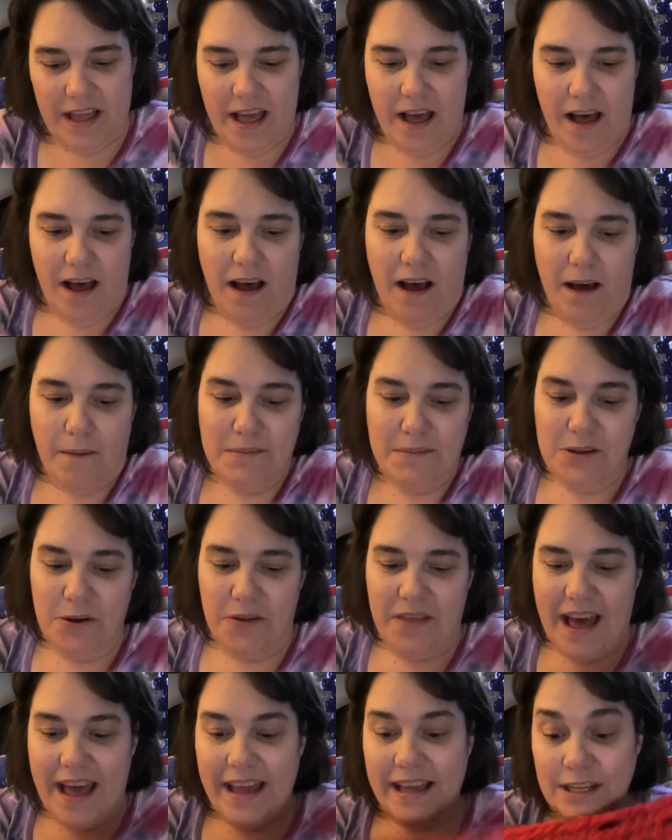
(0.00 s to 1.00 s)
so
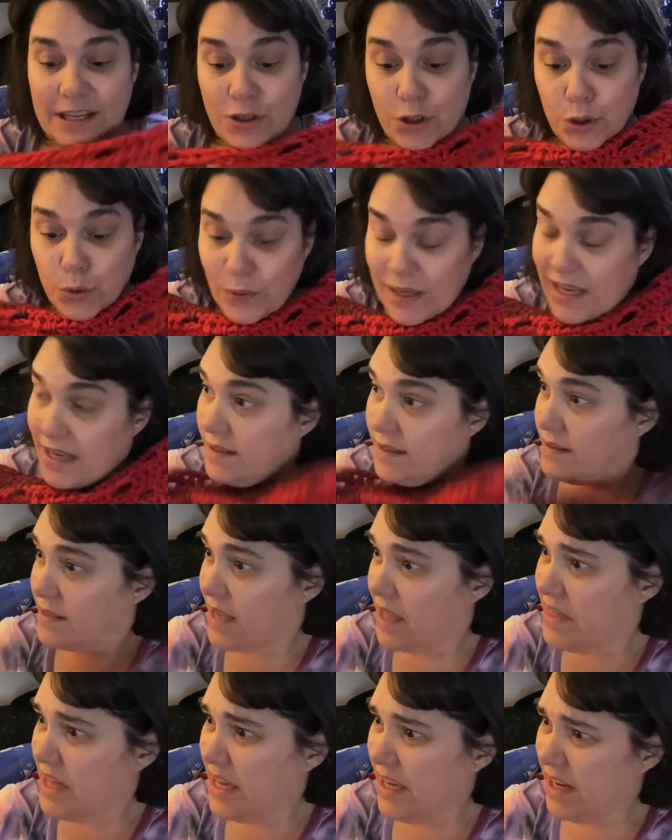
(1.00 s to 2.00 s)
that in 2 weeks,
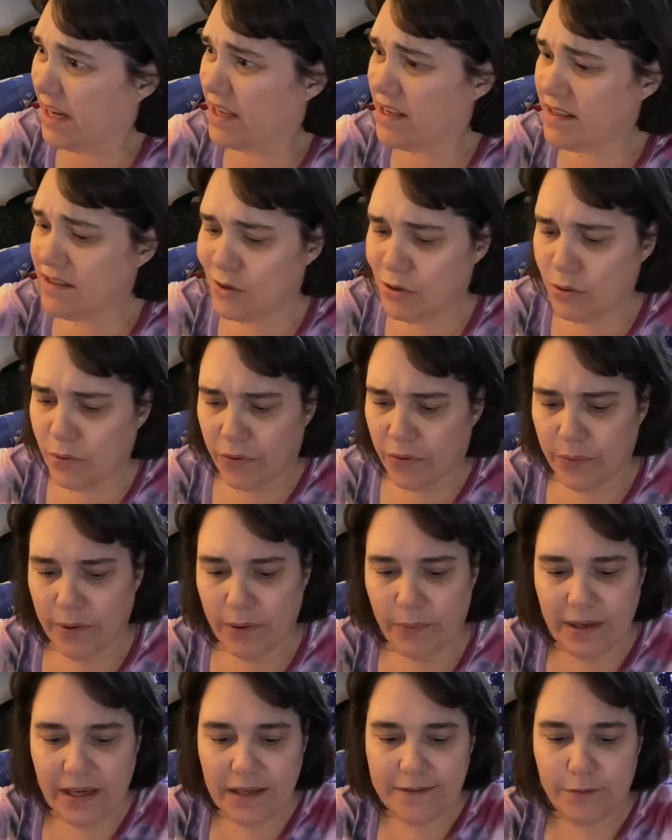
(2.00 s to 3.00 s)
I think it is 2 or 3
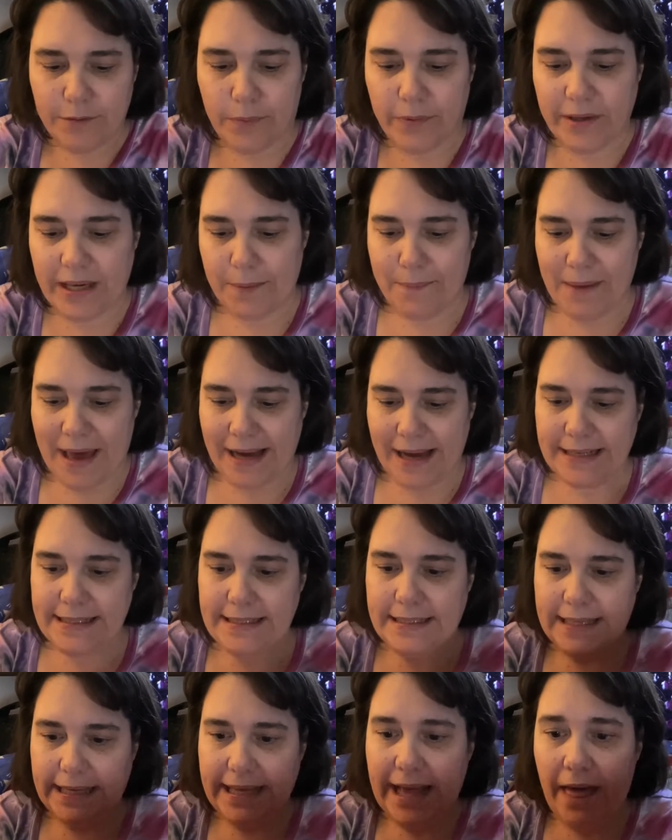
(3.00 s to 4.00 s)
weeks when we get back
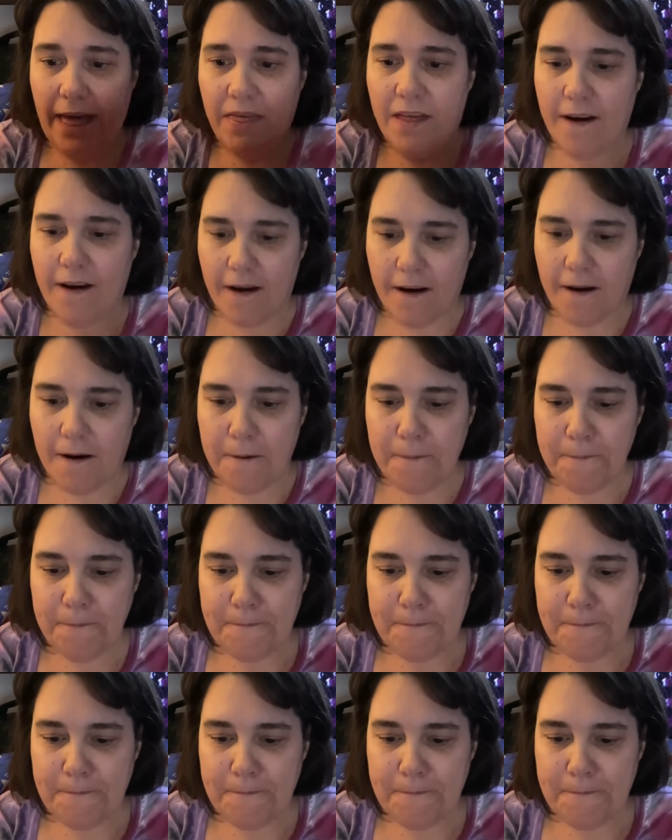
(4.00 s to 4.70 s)
together,